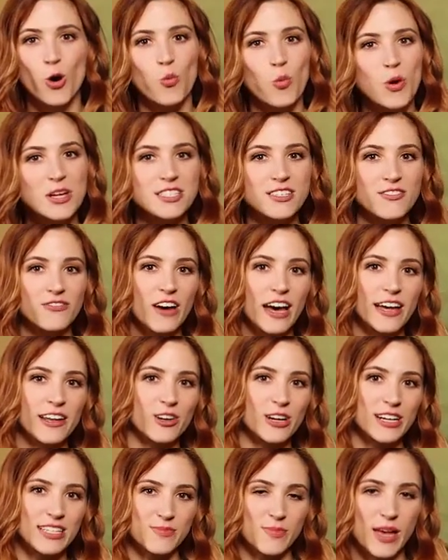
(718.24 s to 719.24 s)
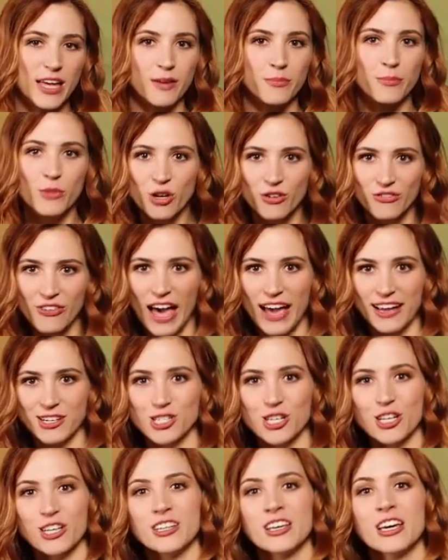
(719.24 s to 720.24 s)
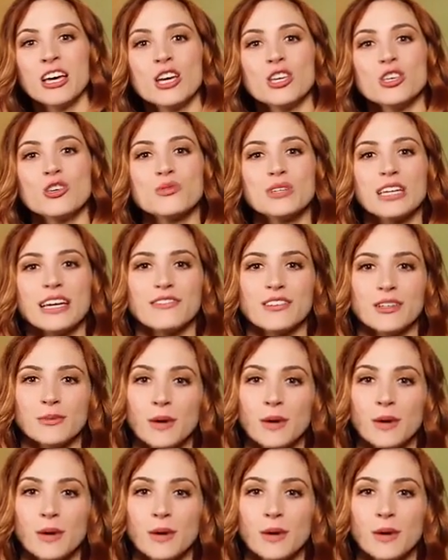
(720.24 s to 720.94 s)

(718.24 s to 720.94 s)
Once a fighter has made a move action, you give